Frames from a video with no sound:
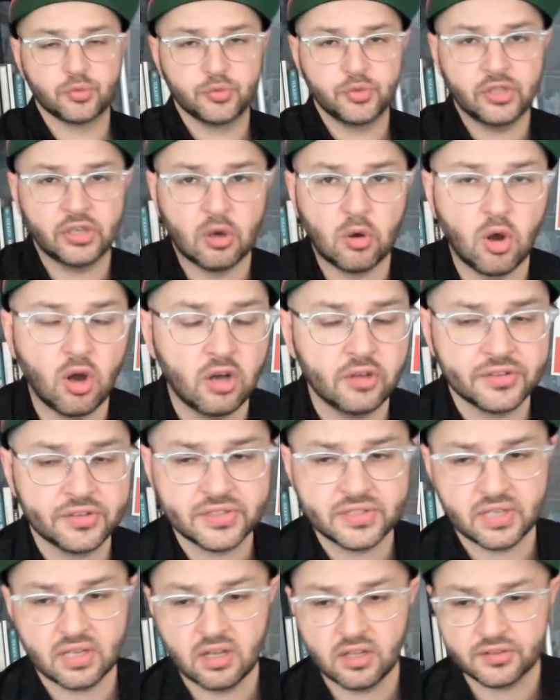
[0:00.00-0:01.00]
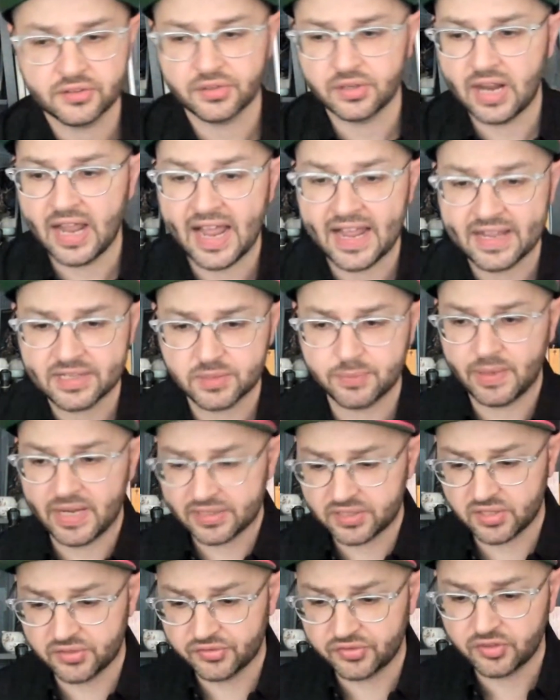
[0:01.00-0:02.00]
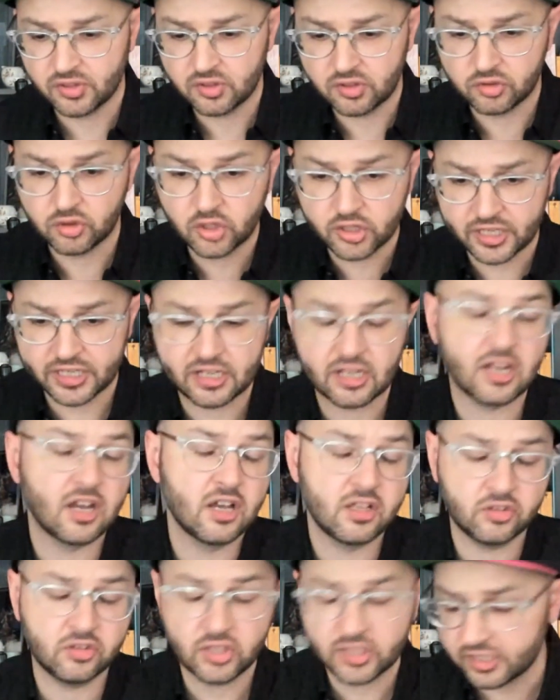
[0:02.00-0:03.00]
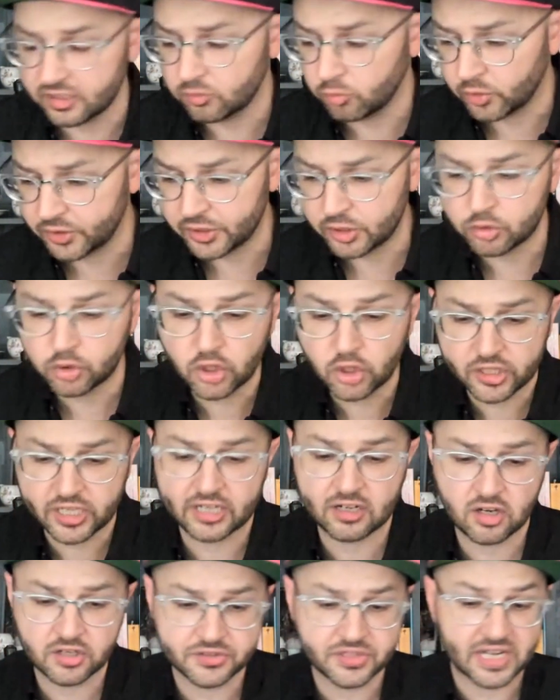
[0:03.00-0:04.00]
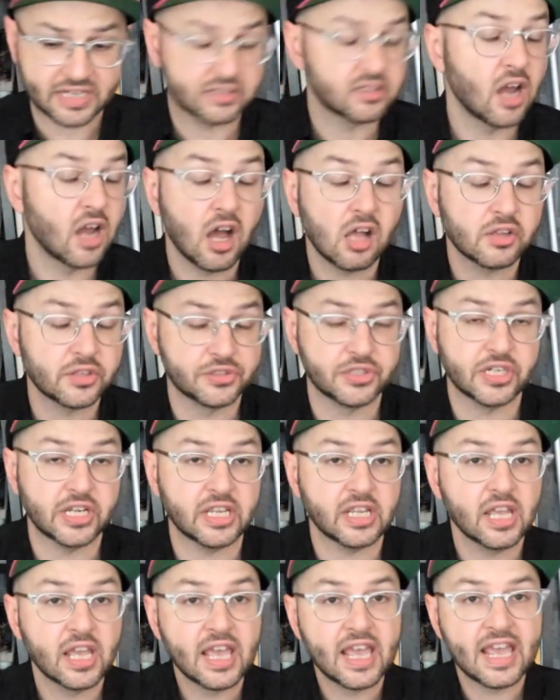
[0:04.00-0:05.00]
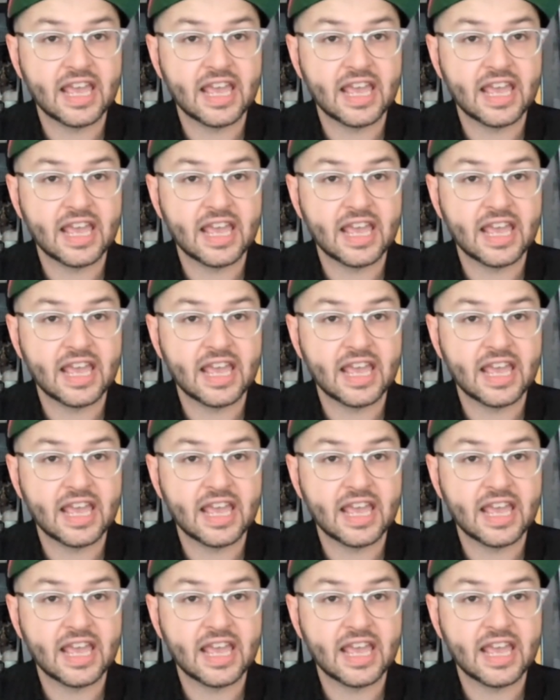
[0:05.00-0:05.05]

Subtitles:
you know, all these other aspects of when you look at our technology